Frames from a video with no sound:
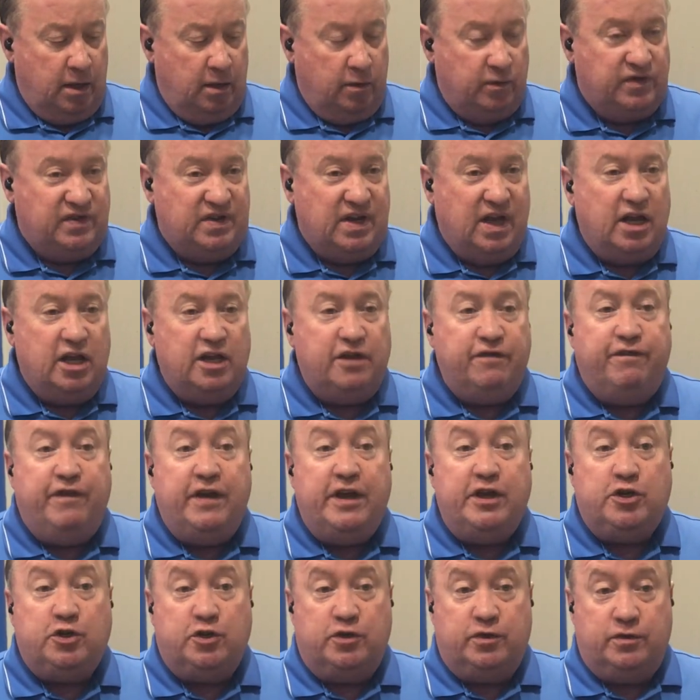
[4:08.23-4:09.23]
selling
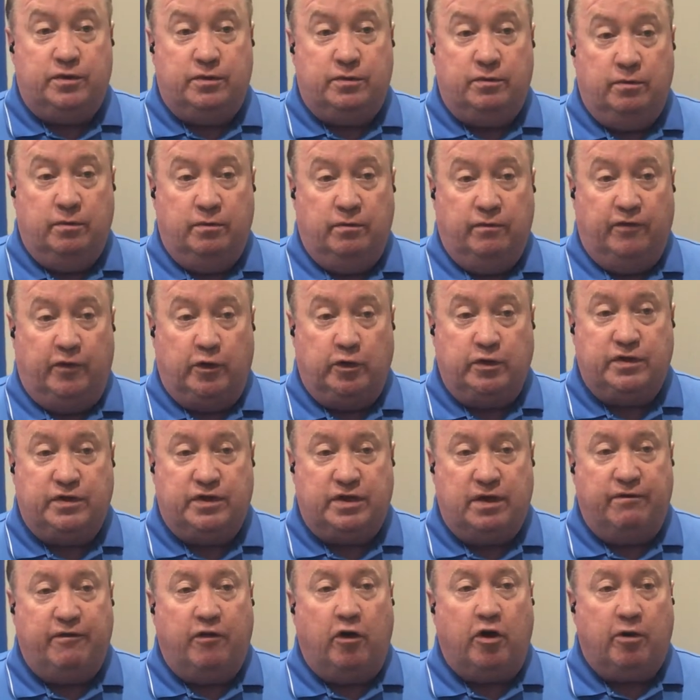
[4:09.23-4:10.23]
features versus
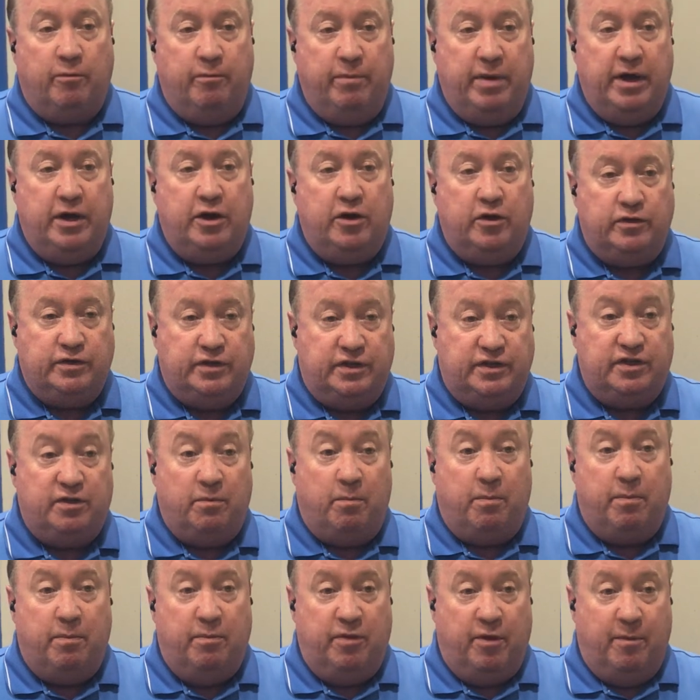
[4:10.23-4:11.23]
some of our competitors is
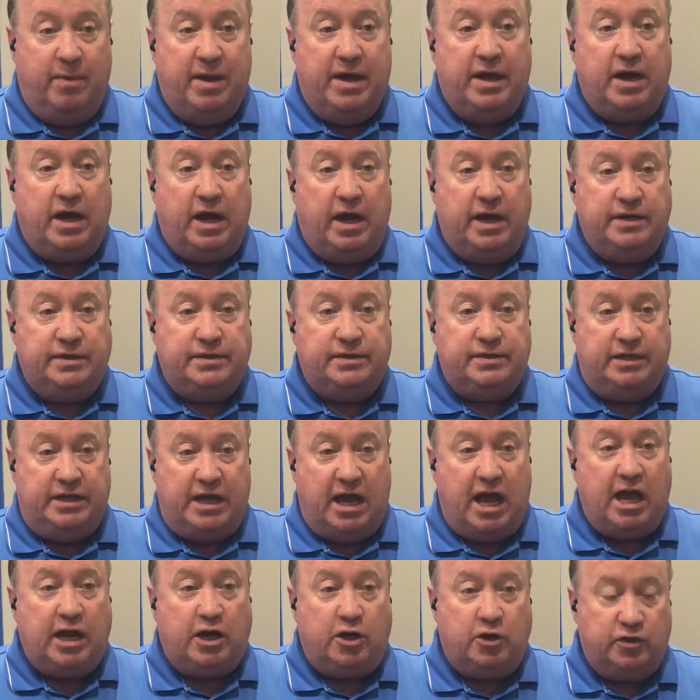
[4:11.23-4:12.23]
the bed heights, the
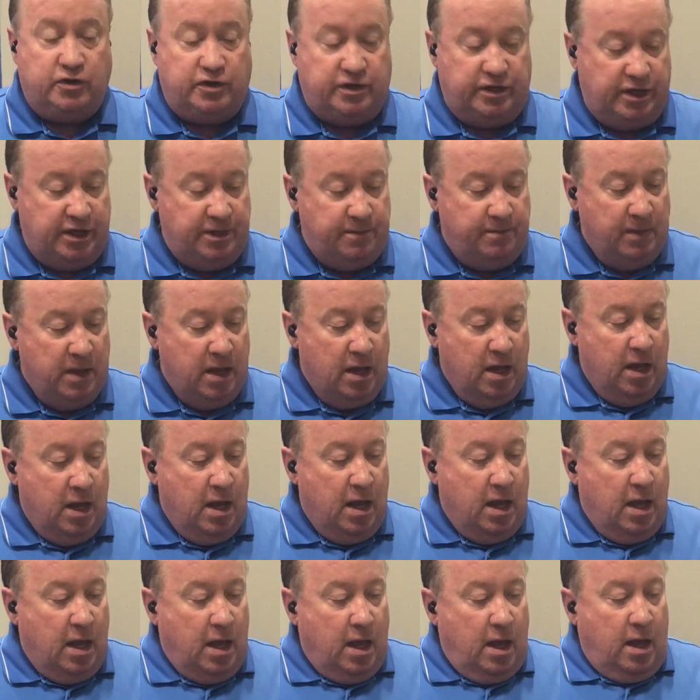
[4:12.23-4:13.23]
accuracy.
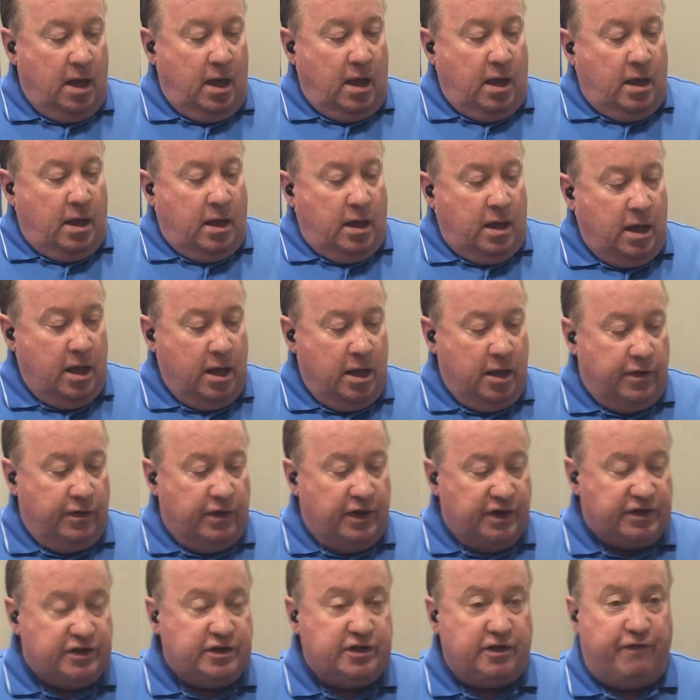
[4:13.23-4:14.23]

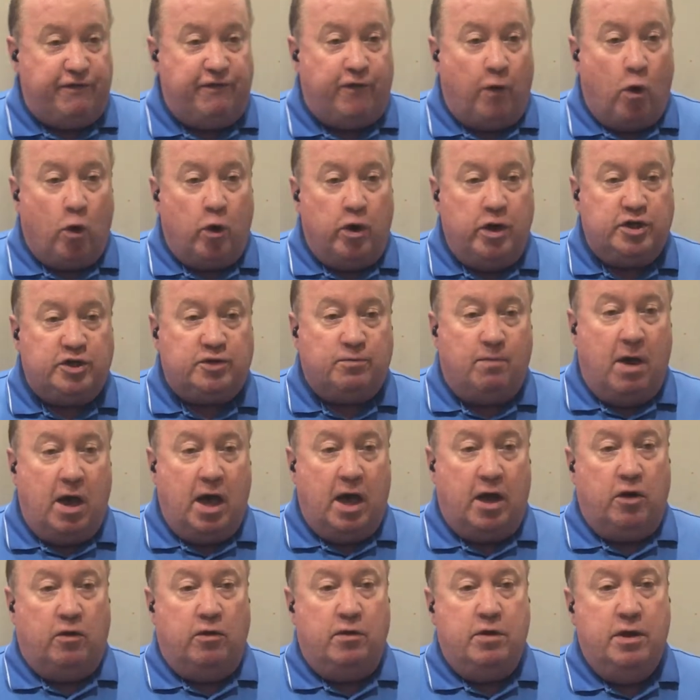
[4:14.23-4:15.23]
This is a 4-inch
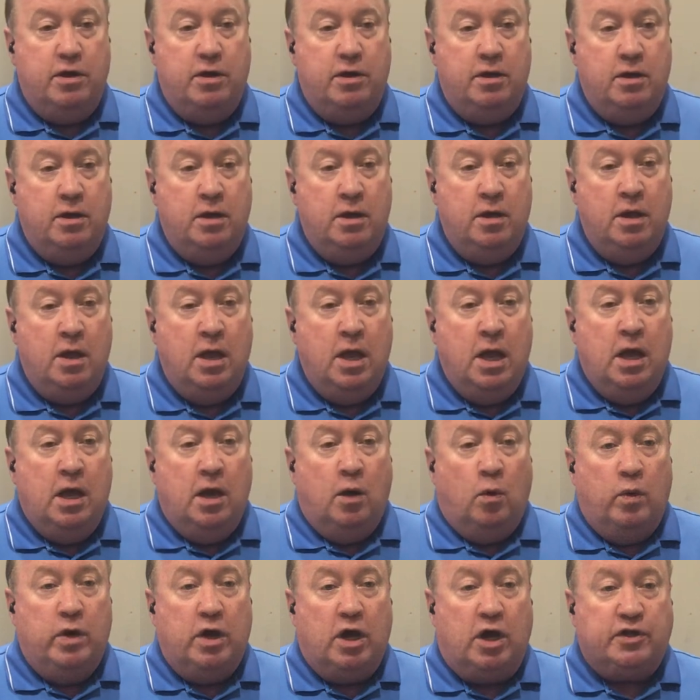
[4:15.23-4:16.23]
model.
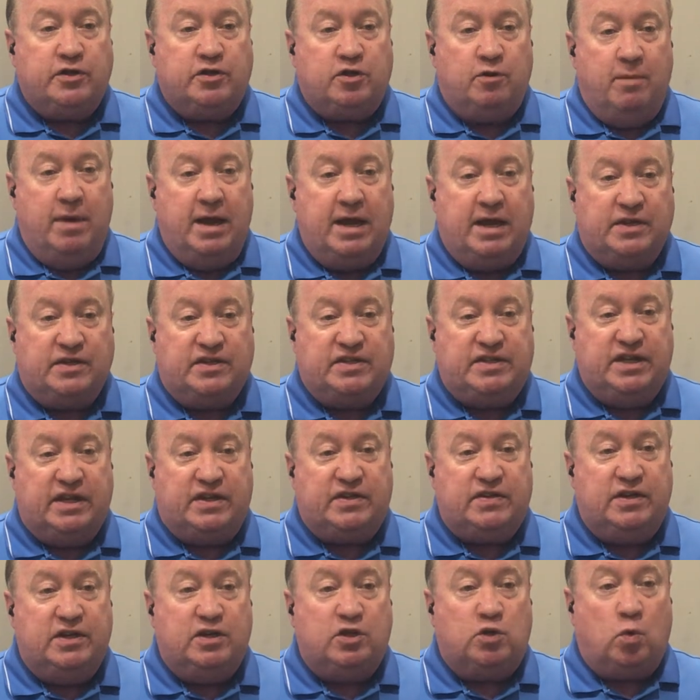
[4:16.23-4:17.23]
We also make a
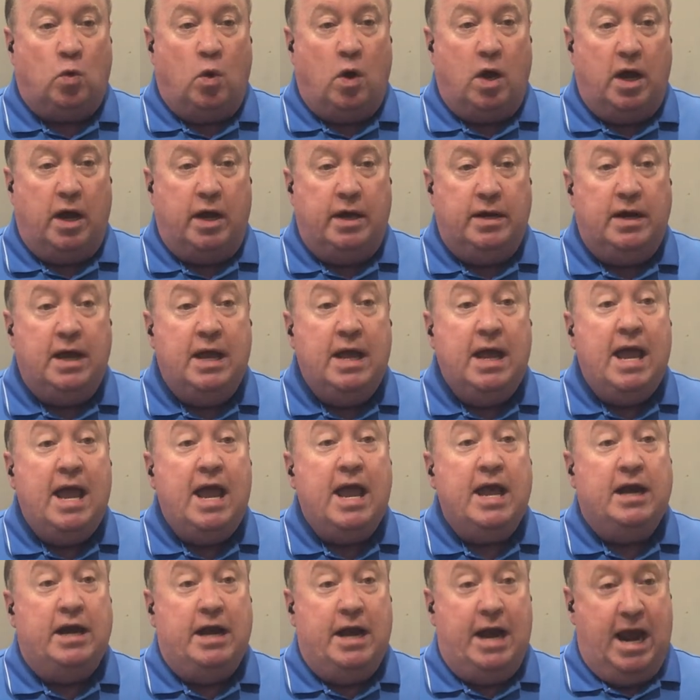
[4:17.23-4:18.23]
6-inch wide
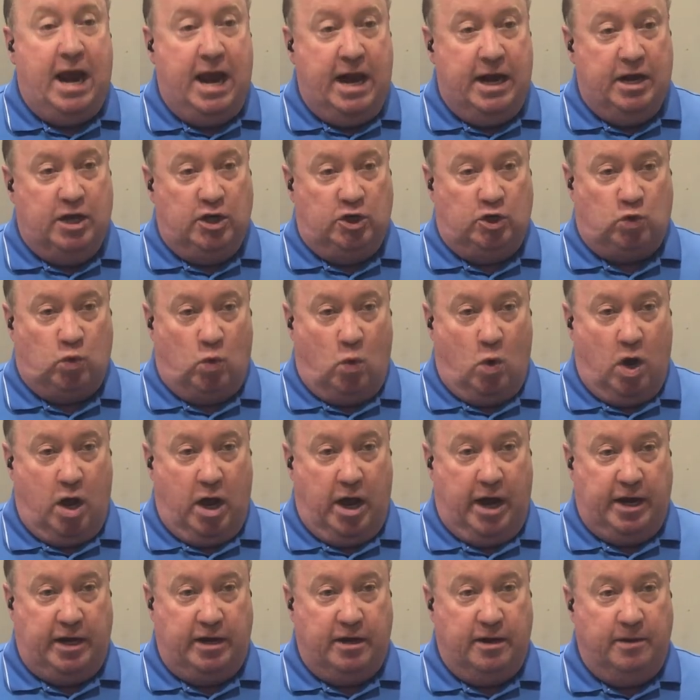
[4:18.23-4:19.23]
and an 8-inch
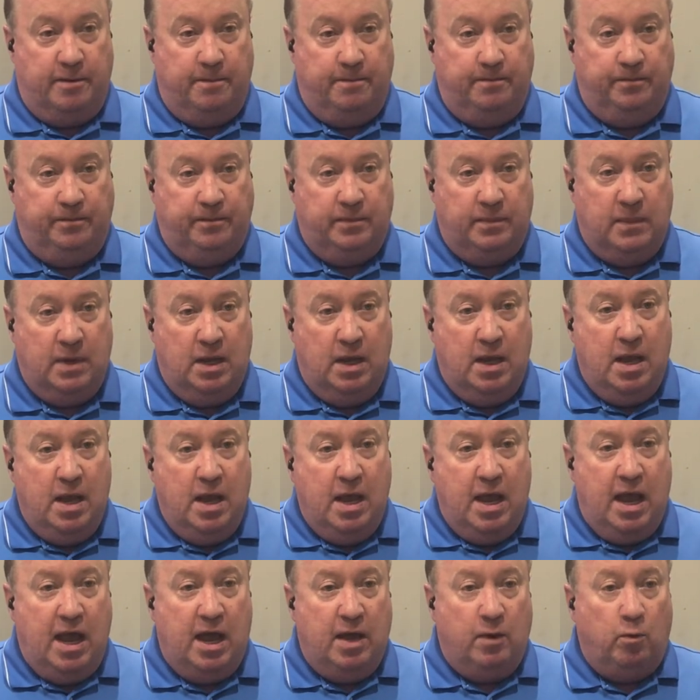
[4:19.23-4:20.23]
wide.
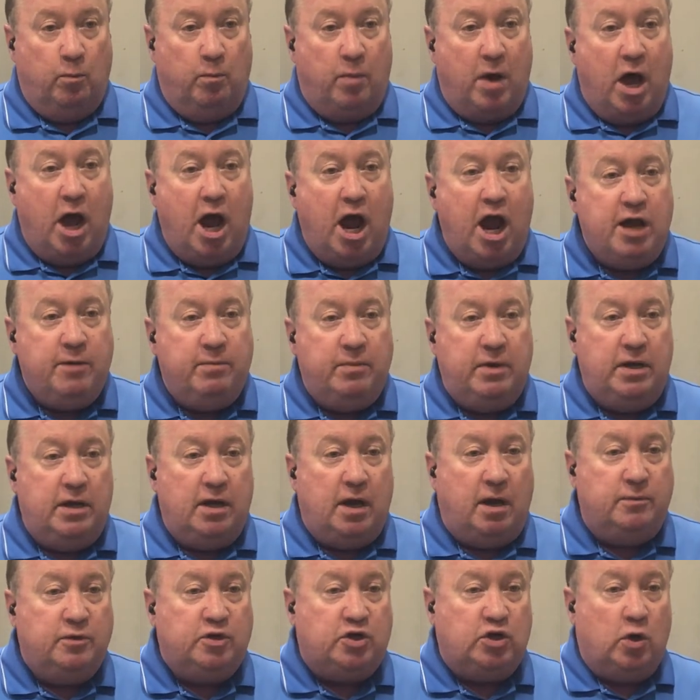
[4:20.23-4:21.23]
And behind me,
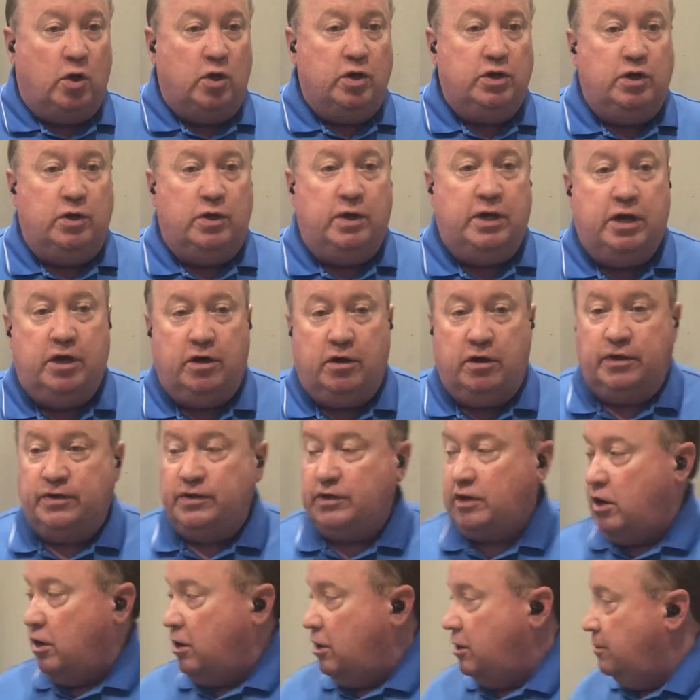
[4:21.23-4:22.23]
I'm showing you here is
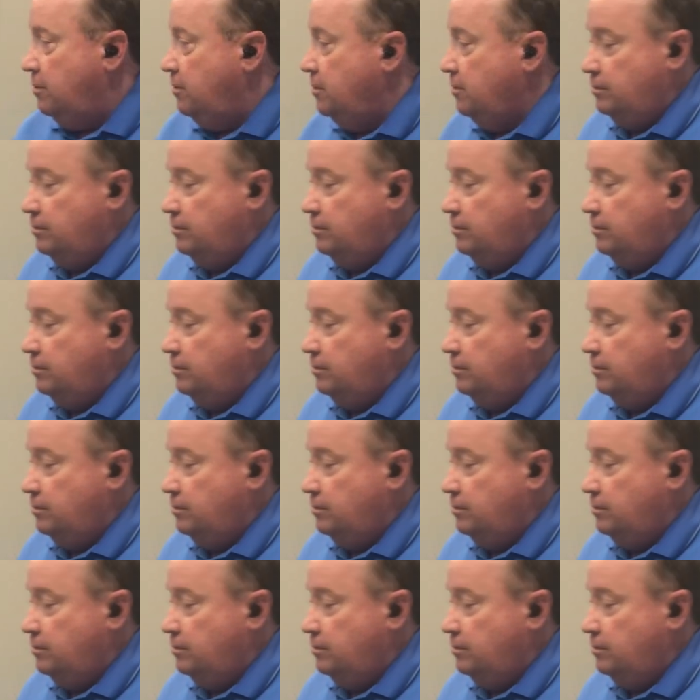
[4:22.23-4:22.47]
our,